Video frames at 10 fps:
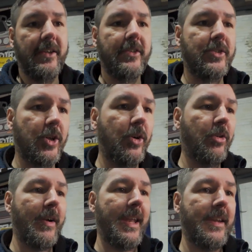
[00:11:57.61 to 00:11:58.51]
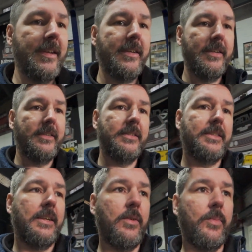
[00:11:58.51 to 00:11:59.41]
The Touran
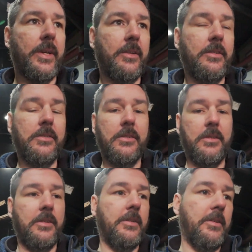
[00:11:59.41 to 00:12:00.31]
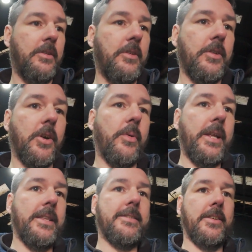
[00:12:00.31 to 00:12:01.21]
steering wheel going into